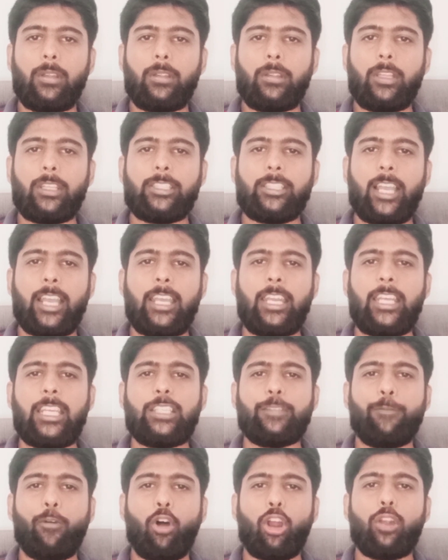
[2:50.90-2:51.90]
The
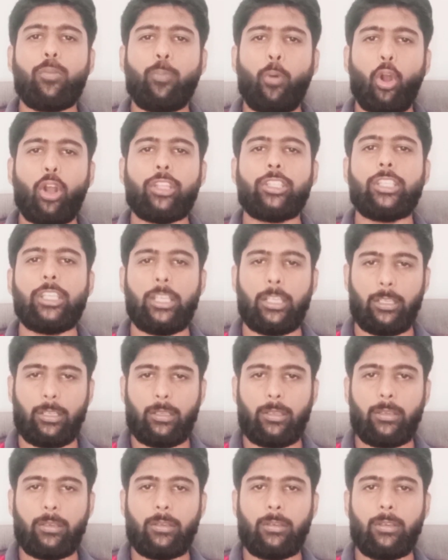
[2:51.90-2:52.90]
Chinese foreign
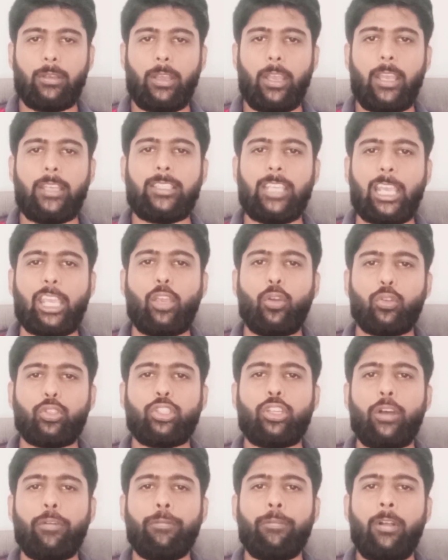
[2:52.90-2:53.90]
policy is
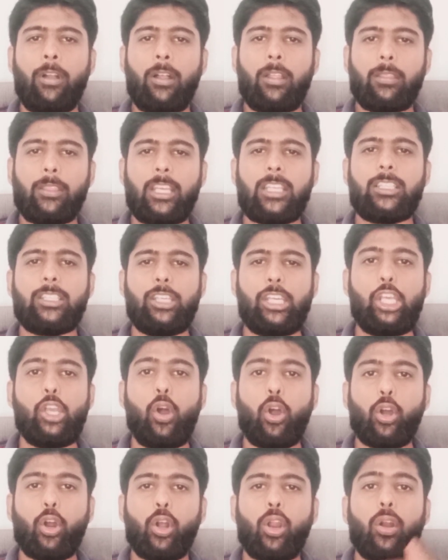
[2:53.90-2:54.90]
accused of this
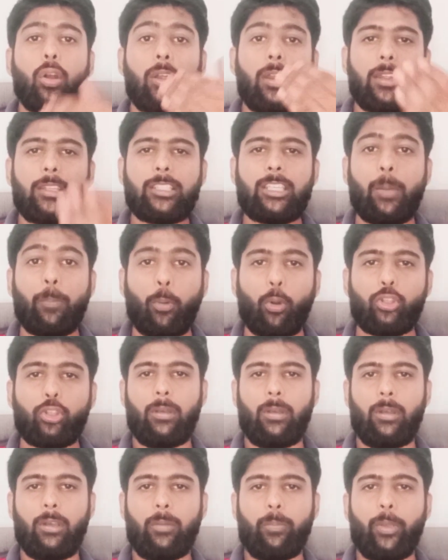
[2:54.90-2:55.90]
neo-colonialist
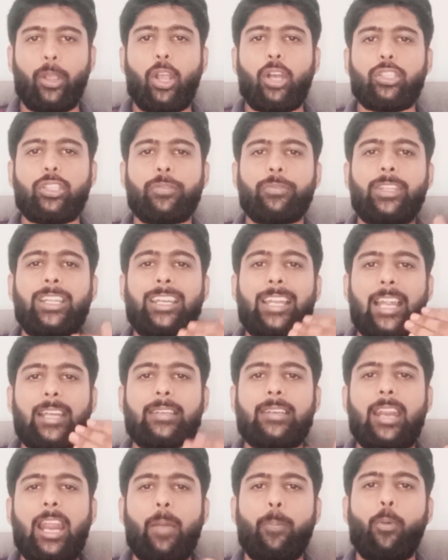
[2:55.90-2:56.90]
approach because of the
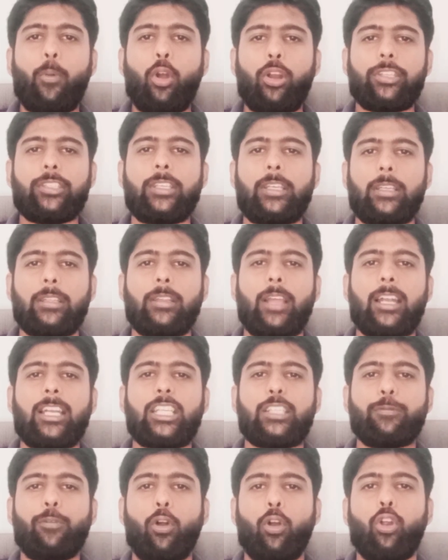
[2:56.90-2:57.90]
debt trap policy
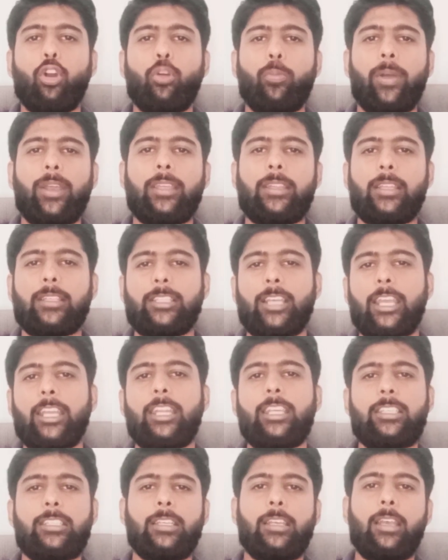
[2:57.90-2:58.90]
that is followed by the
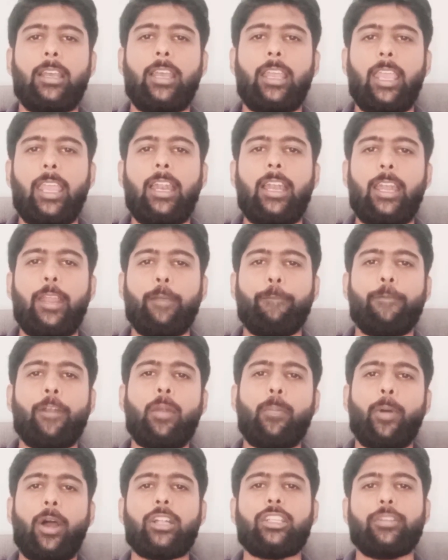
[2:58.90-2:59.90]
Chinese in
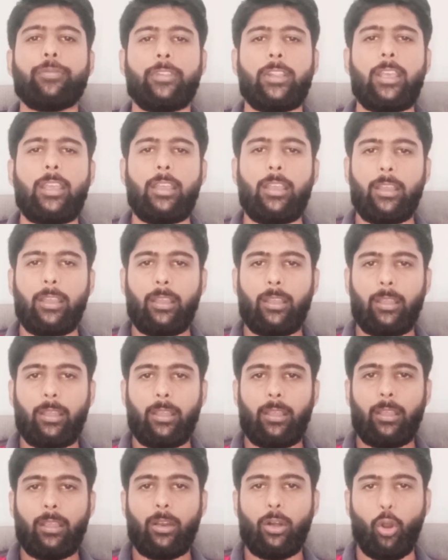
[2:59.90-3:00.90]
different parts of the
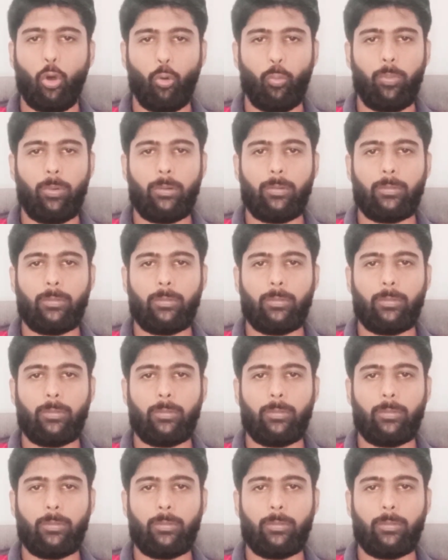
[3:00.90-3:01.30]
globe.